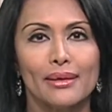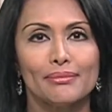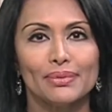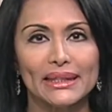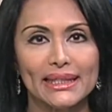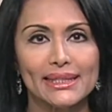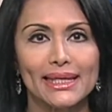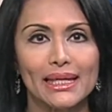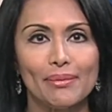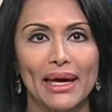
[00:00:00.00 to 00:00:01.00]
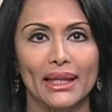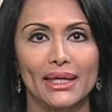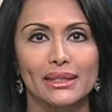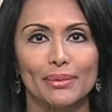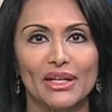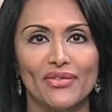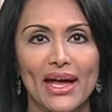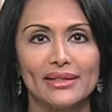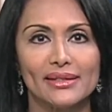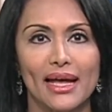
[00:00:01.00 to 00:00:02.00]
Please email us about
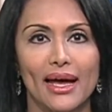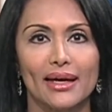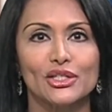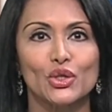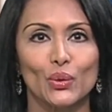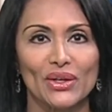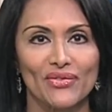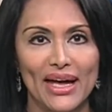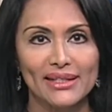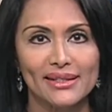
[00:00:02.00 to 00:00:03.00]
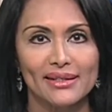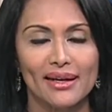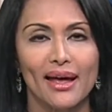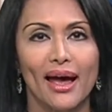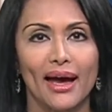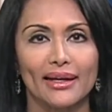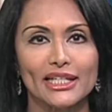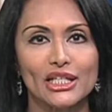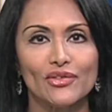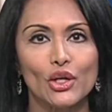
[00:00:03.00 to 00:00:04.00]
events to
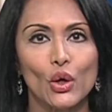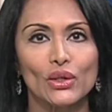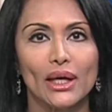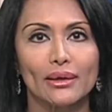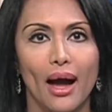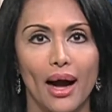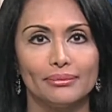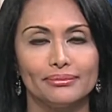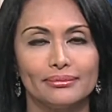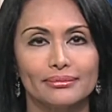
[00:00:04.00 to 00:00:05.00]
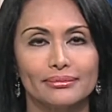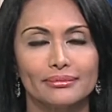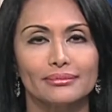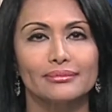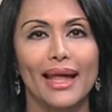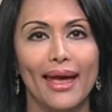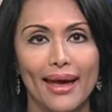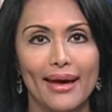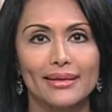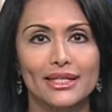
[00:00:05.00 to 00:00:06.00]
events@itvgold.com
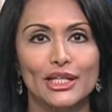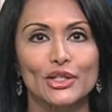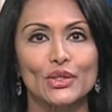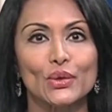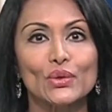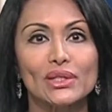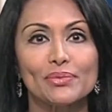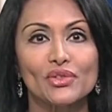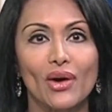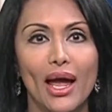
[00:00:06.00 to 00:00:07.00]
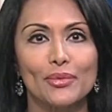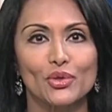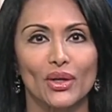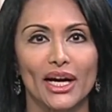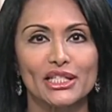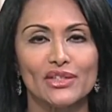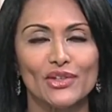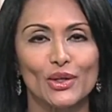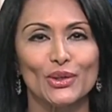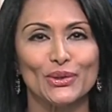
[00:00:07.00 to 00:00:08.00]
and do subscribe to our ITV
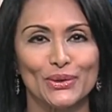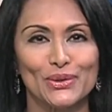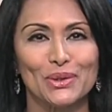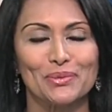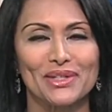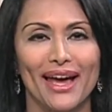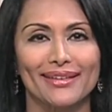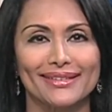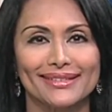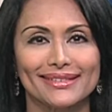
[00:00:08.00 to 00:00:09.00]
Gold YouTube channel.